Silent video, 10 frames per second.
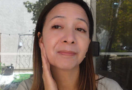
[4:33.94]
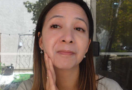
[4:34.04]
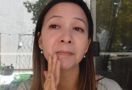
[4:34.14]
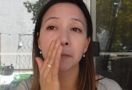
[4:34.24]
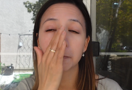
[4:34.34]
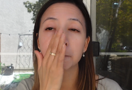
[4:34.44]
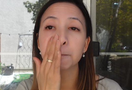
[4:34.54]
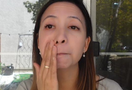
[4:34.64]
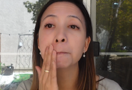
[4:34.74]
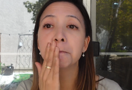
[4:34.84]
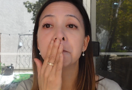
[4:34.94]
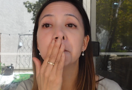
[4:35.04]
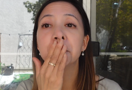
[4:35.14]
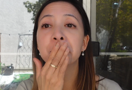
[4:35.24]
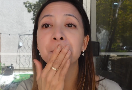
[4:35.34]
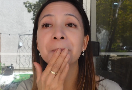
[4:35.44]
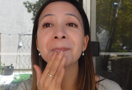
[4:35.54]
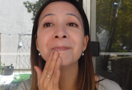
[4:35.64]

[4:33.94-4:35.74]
No one is speaking in this clip.